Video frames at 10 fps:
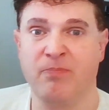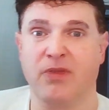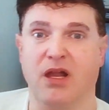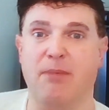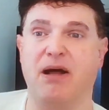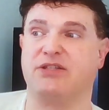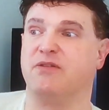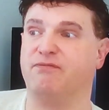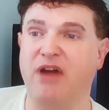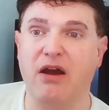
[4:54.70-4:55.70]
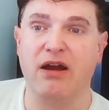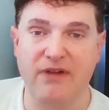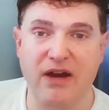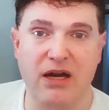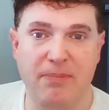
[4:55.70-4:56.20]
about some very,
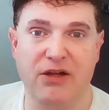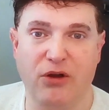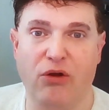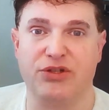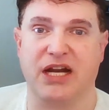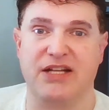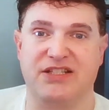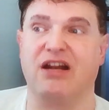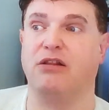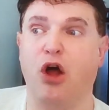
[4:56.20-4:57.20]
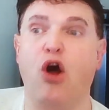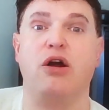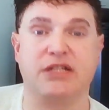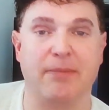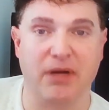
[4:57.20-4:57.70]
very big goals that I set a
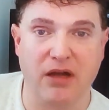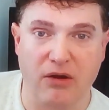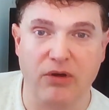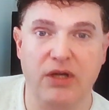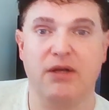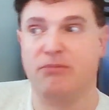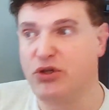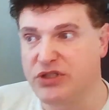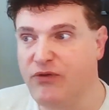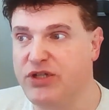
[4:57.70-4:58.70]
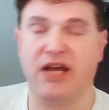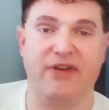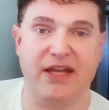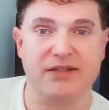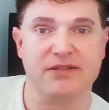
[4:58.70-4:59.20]
long time ago, most of which I've
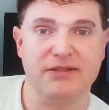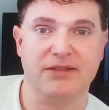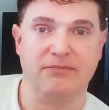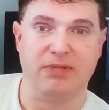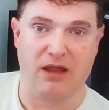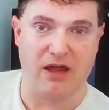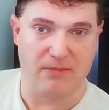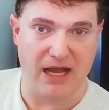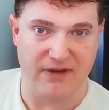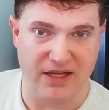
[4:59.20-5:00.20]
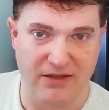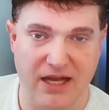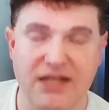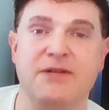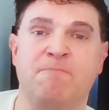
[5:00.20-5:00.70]
hit, but a lot of them I haven't hit
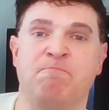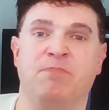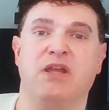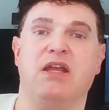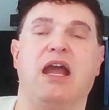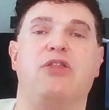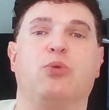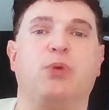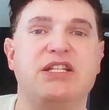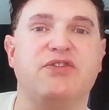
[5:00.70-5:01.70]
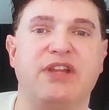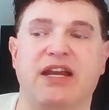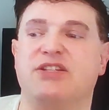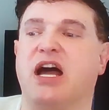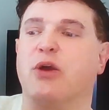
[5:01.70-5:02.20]
yet. And the reason for that
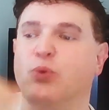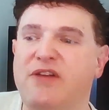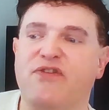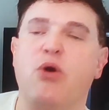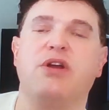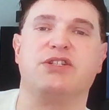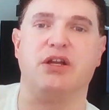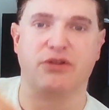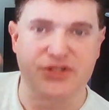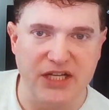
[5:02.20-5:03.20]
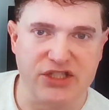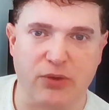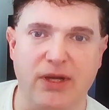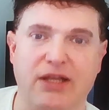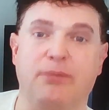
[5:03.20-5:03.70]
is I refocus on those things on a regular